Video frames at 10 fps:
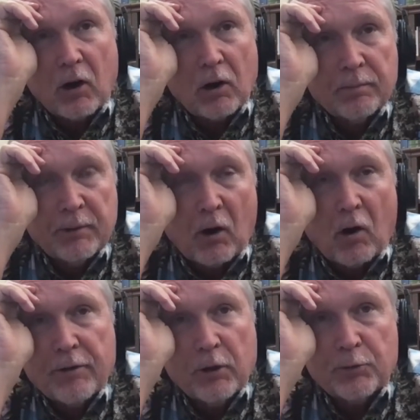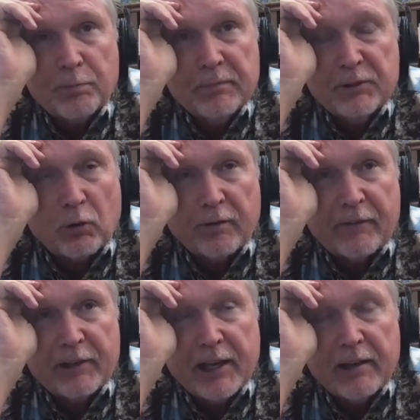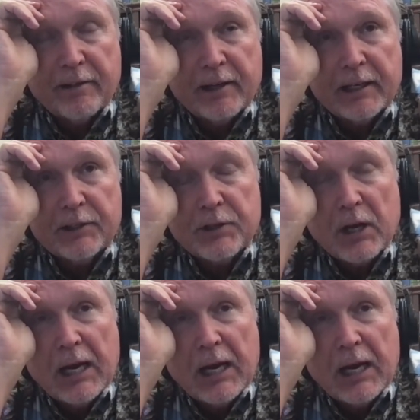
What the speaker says: are those sort of everyday things.